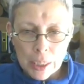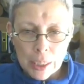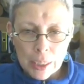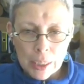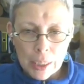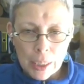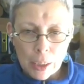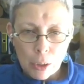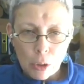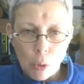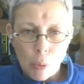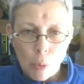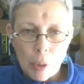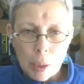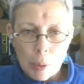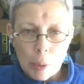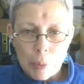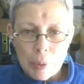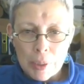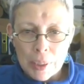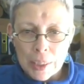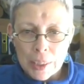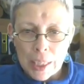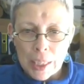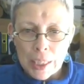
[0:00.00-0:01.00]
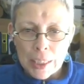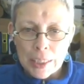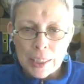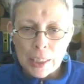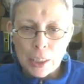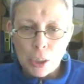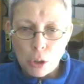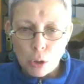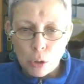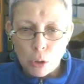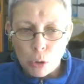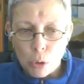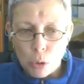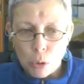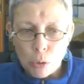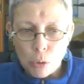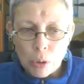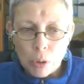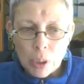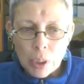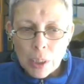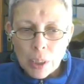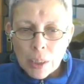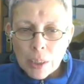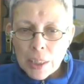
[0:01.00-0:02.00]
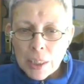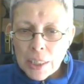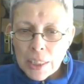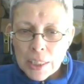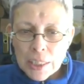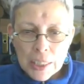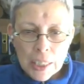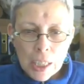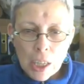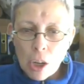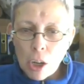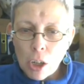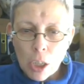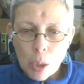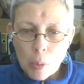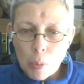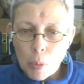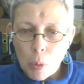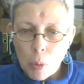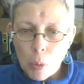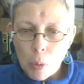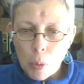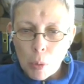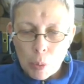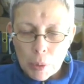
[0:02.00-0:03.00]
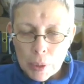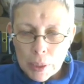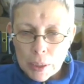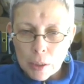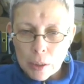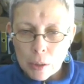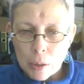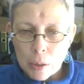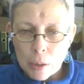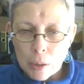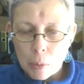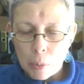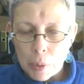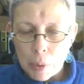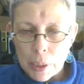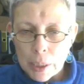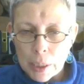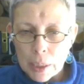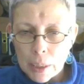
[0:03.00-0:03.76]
I don't make mistakes and you do this is a horrible place to be